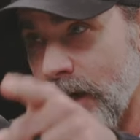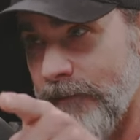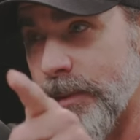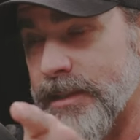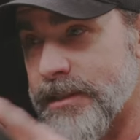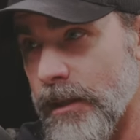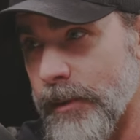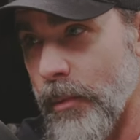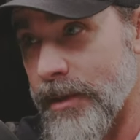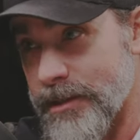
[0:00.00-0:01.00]
government's telling
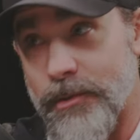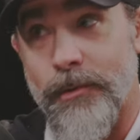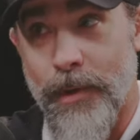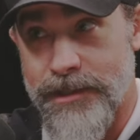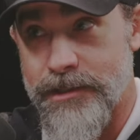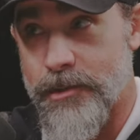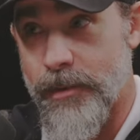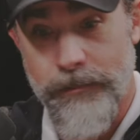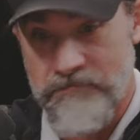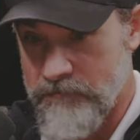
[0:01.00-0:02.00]
me what to do and when to
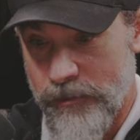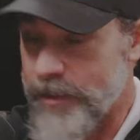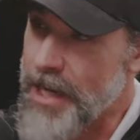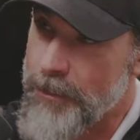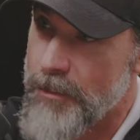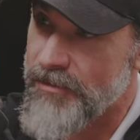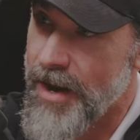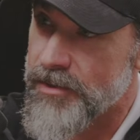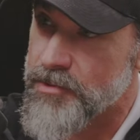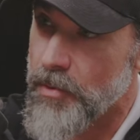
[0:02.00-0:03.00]
do it from the time I'm
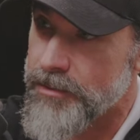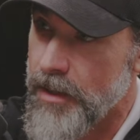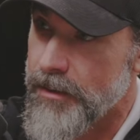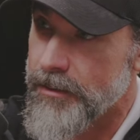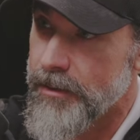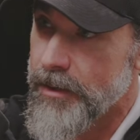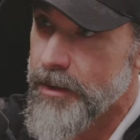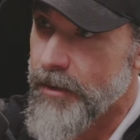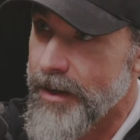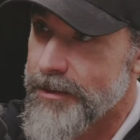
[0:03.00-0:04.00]
five years old and on,
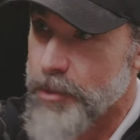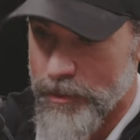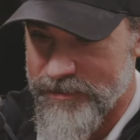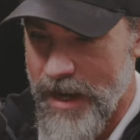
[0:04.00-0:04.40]
right? So we've